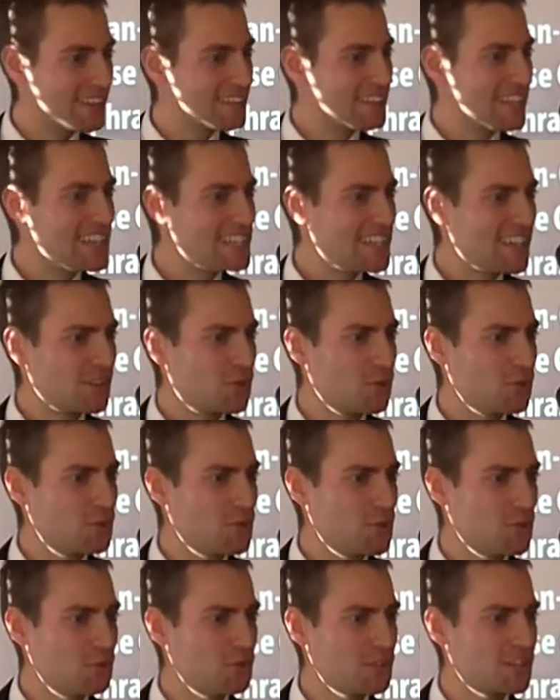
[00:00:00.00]
is it good
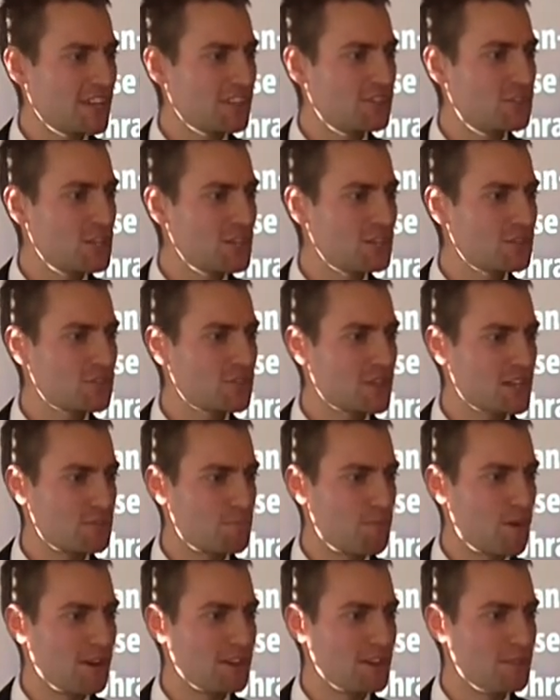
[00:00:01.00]
news that Jesus has
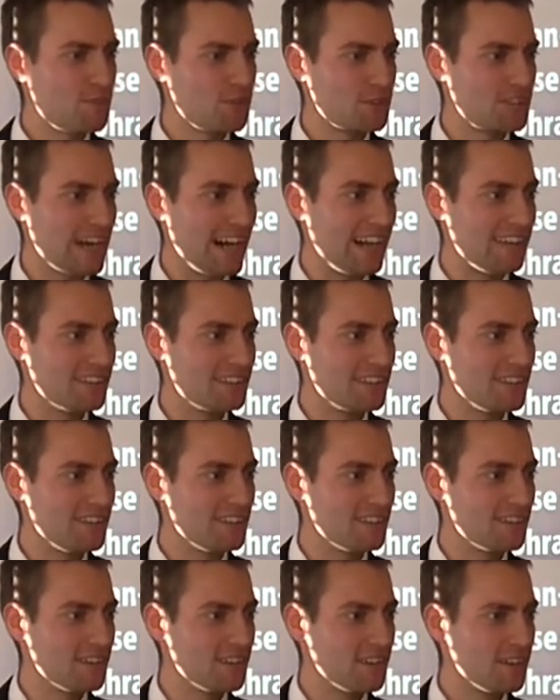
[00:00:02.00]
brought immortality?
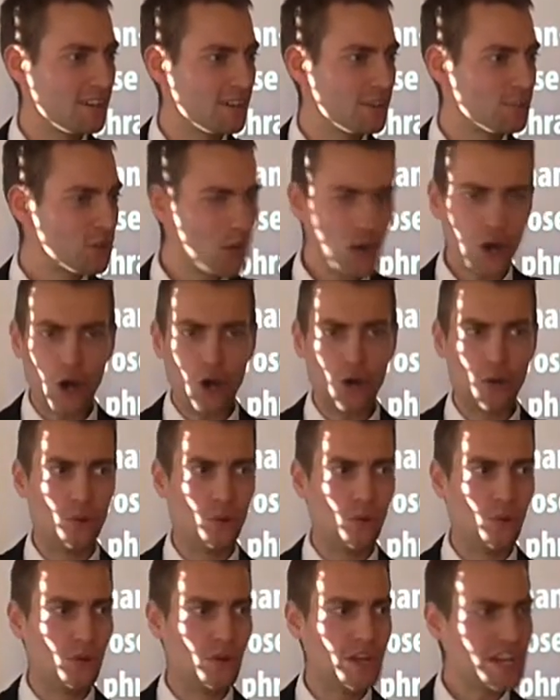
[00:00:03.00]

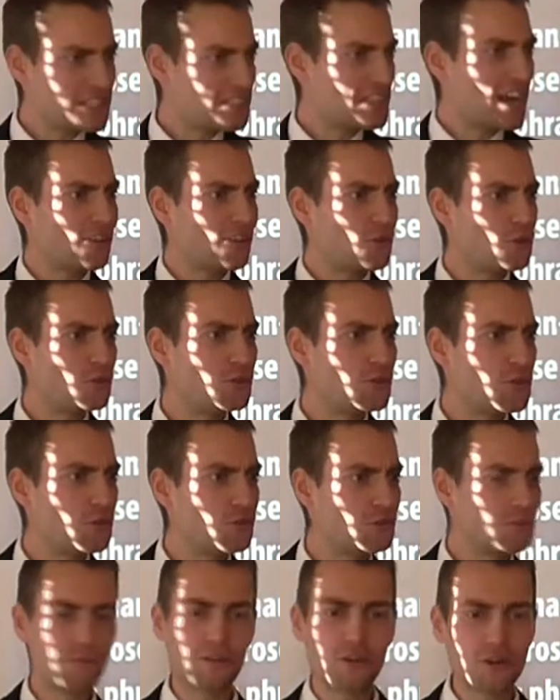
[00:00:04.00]
No, it's good
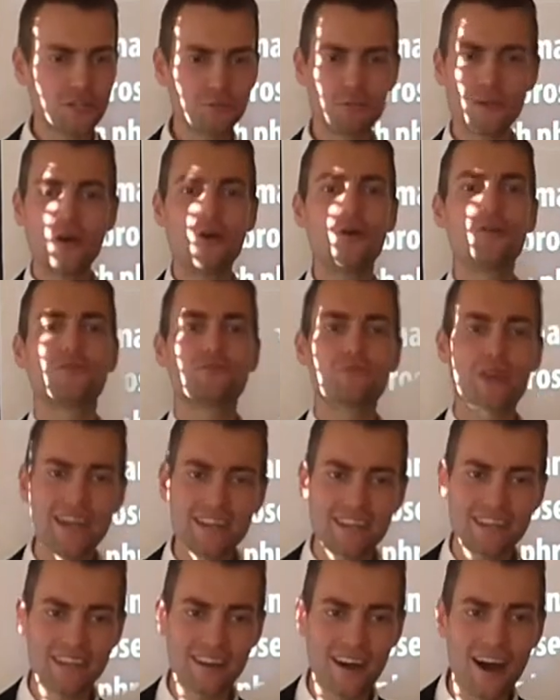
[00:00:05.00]
news because we
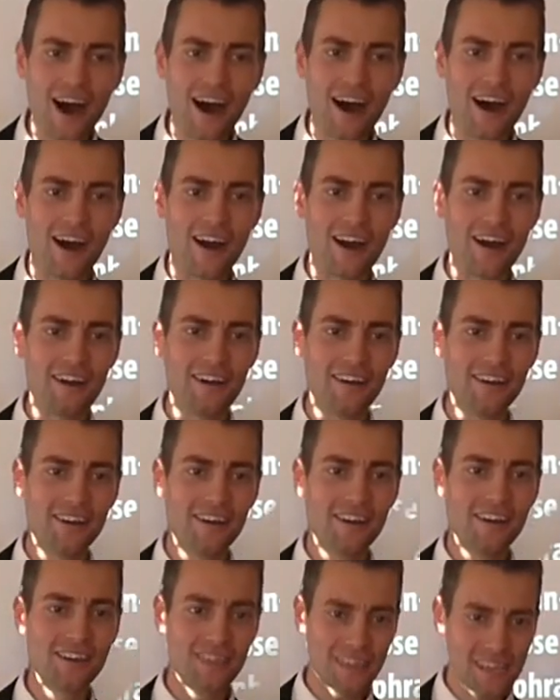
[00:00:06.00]
already are
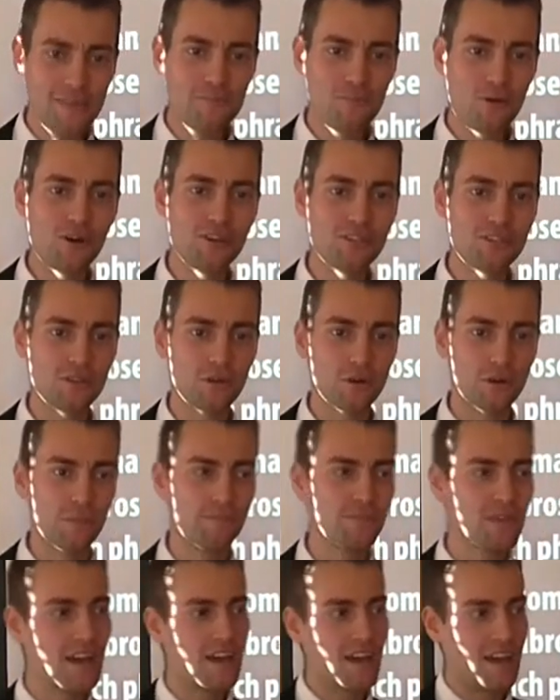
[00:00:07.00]
immortal.
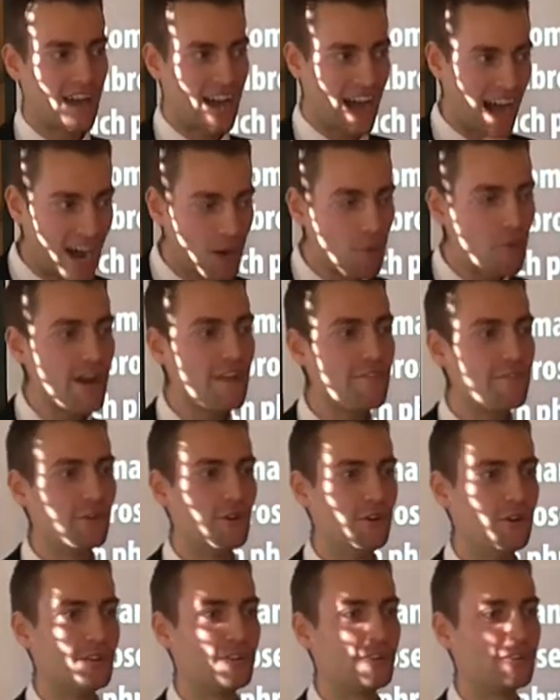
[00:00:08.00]

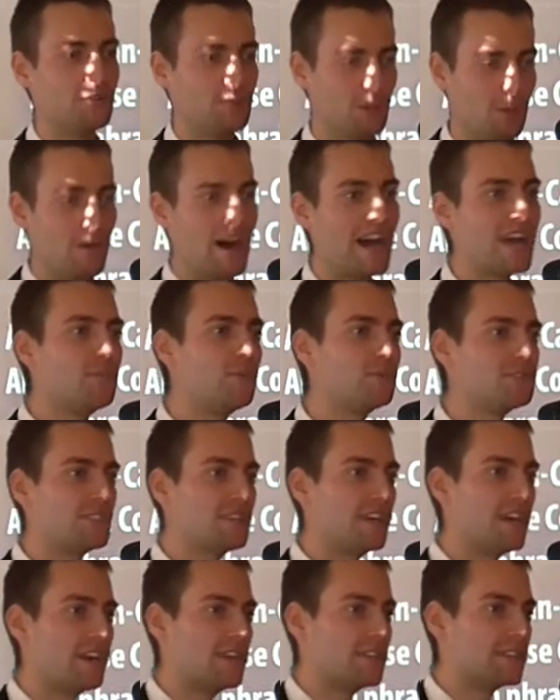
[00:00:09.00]
However, the Bible
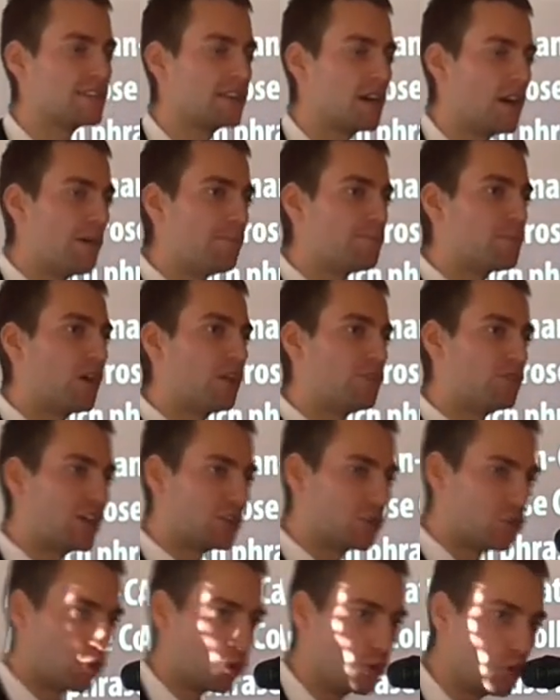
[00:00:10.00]
says
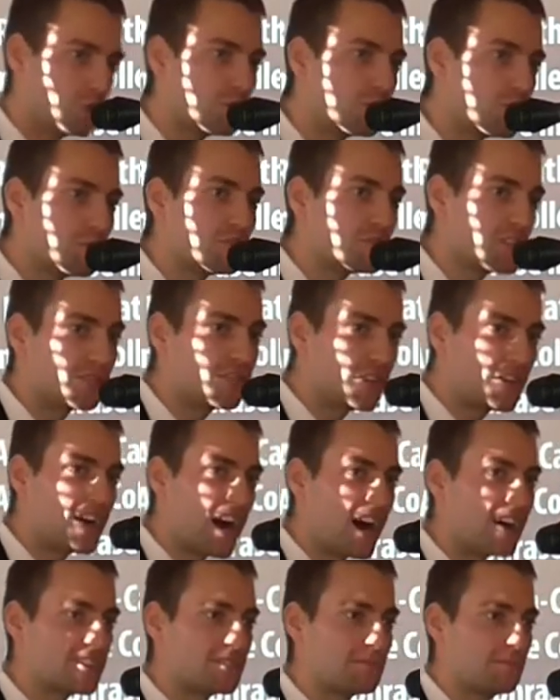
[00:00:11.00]
that the good news of the
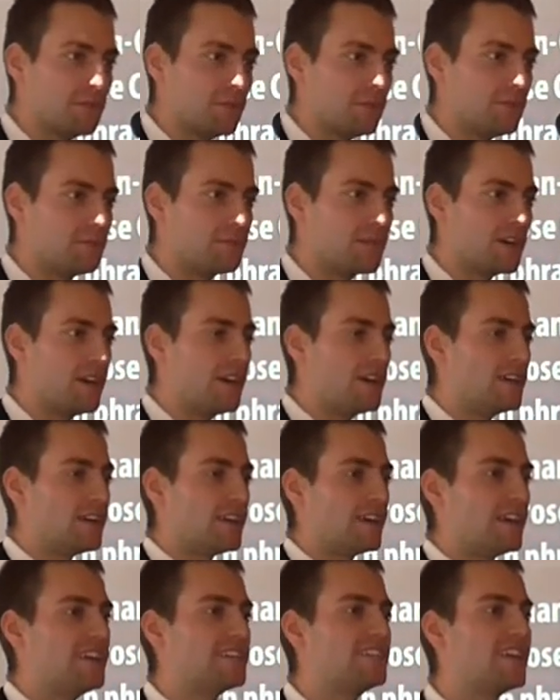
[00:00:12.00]
gospel
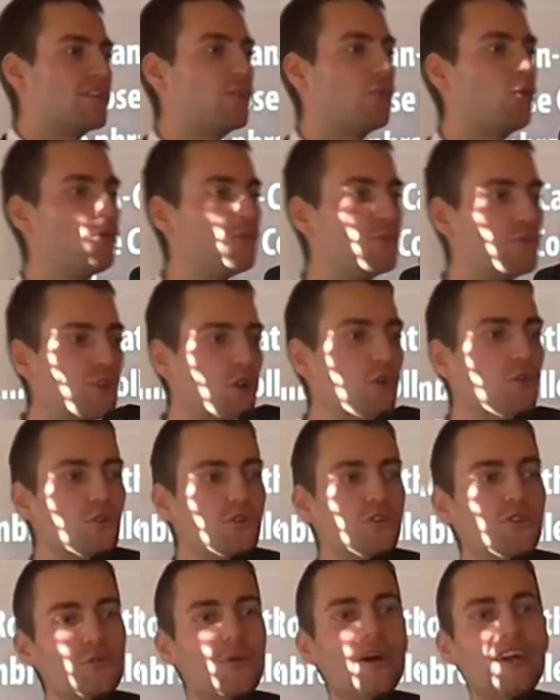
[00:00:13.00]
is that although
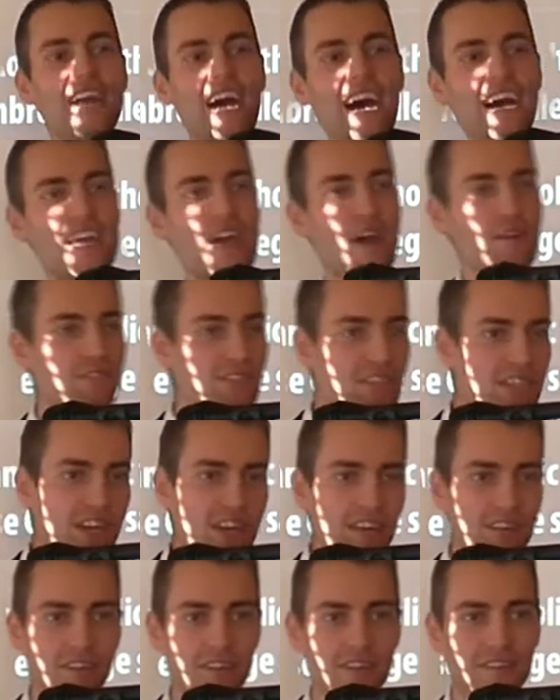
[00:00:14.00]
you and I have
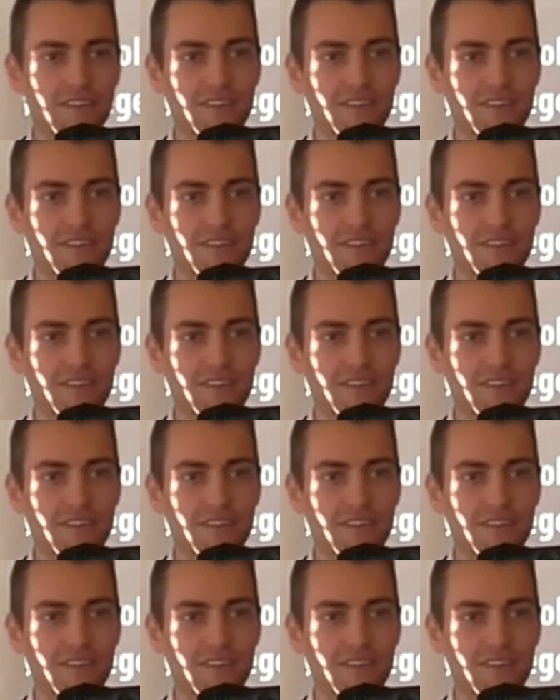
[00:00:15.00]
sinned,